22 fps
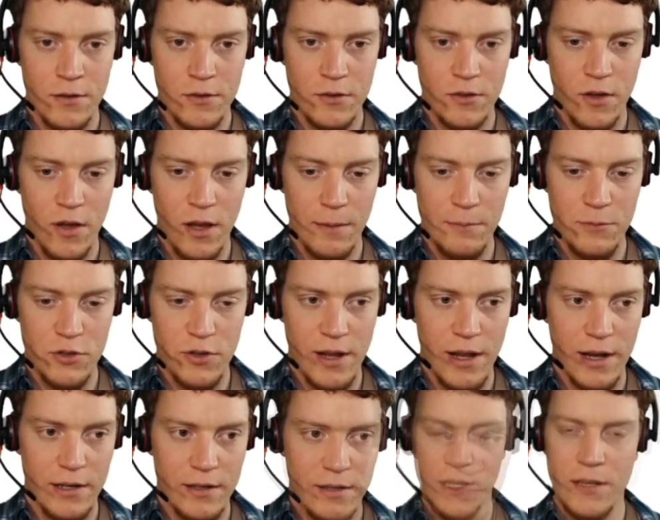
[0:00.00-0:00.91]
Time
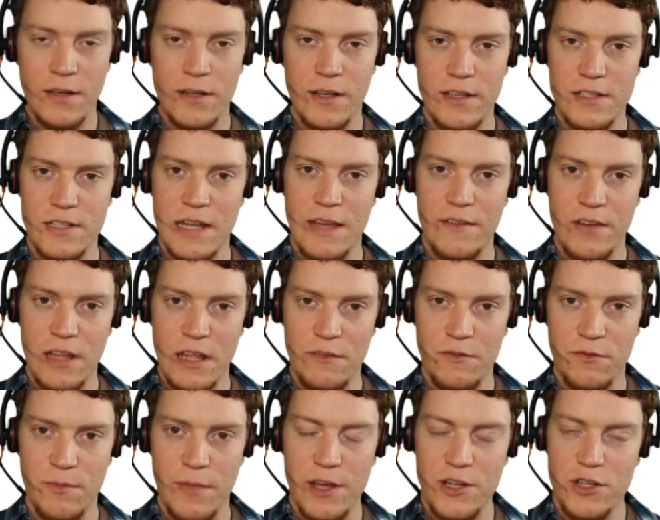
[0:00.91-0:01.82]
tracked doesn't have any
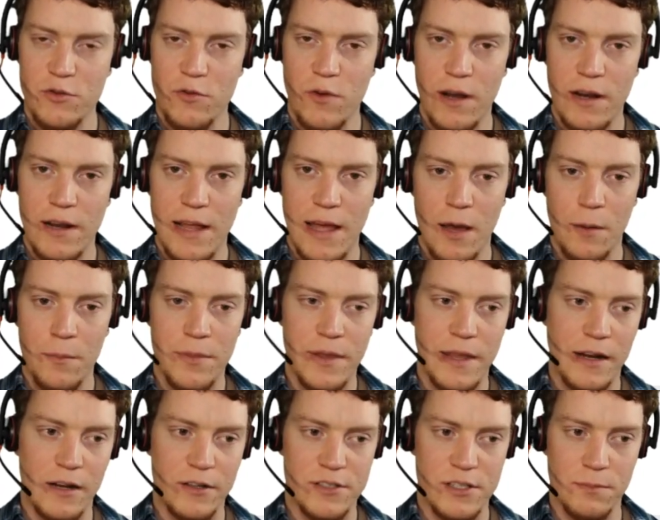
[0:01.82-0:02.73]
information right now, but
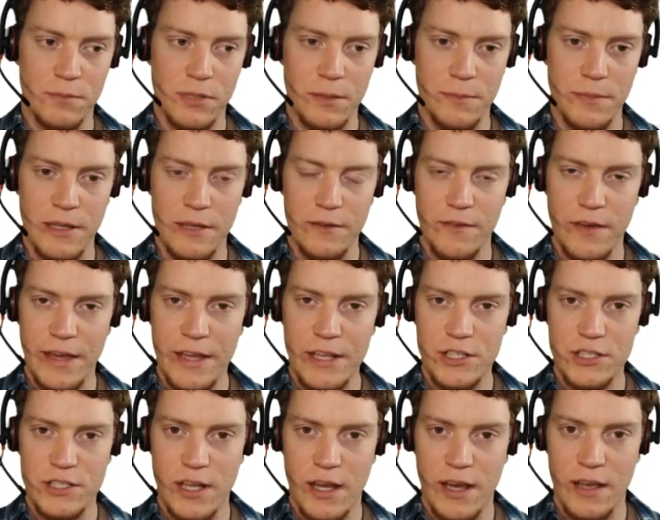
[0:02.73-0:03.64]
that'll simply be for
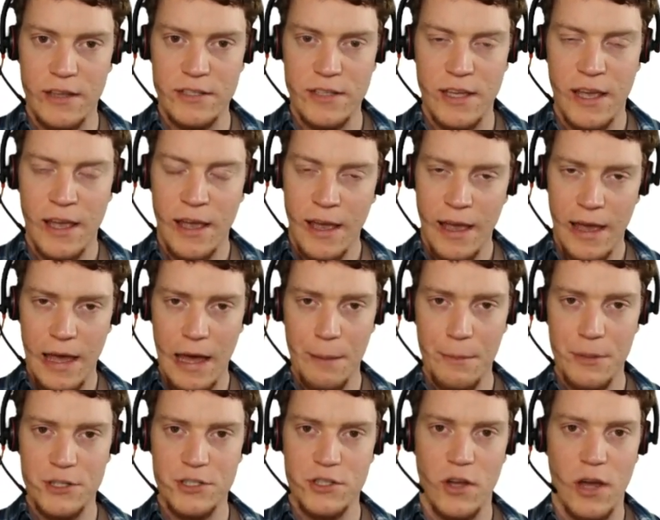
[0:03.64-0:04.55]
each task, how
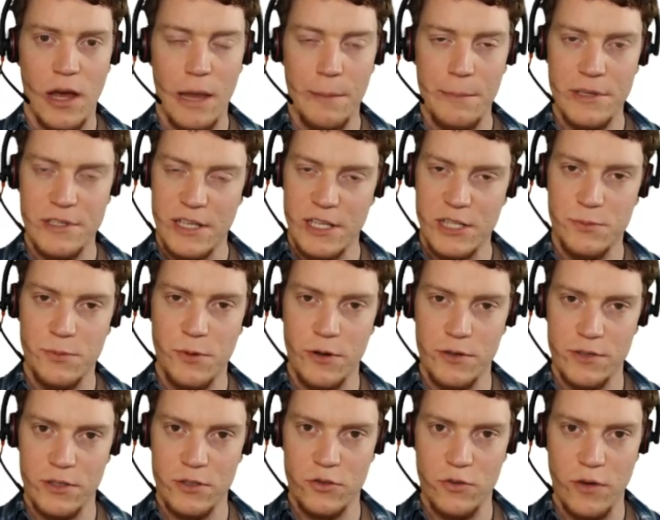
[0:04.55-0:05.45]
much time has each
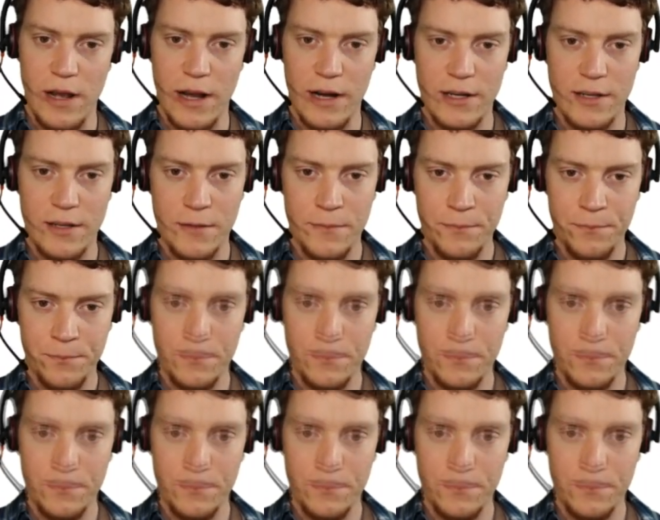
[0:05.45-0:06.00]
person tracked.